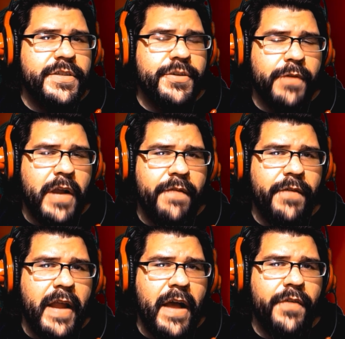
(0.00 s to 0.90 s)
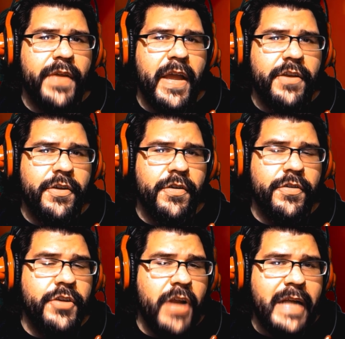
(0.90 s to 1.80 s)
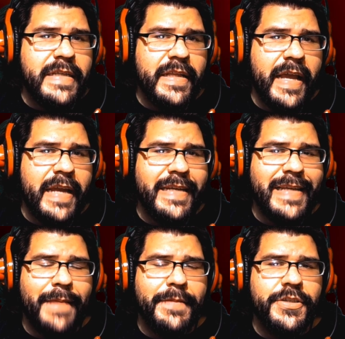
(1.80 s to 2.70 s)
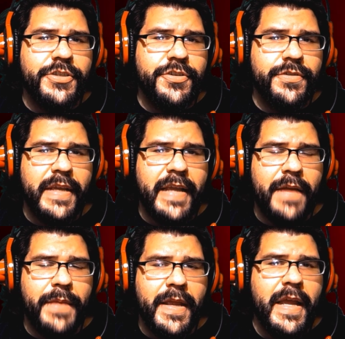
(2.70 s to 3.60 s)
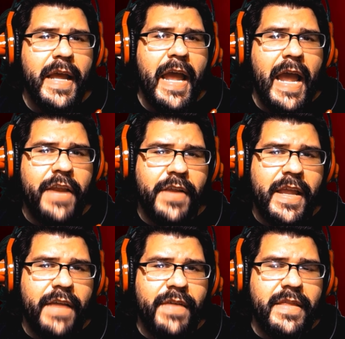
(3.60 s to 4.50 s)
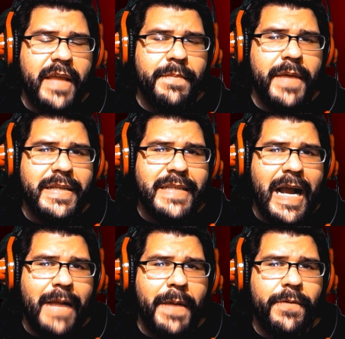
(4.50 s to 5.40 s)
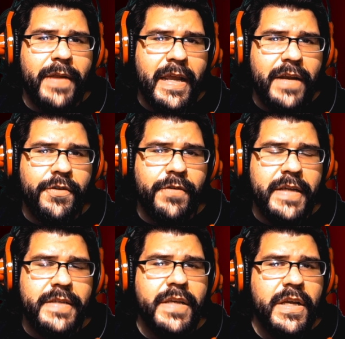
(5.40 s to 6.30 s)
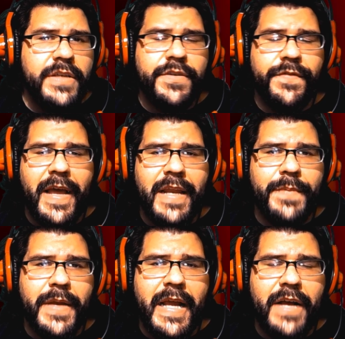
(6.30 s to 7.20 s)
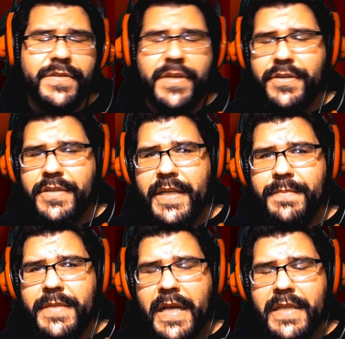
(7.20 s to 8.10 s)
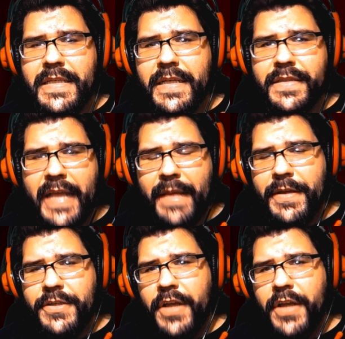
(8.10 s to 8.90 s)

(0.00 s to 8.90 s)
you're recovering health and you're not dealing any damage to the enemy, and you're giving them attack power increase. So if anybody else on your team does deal damage,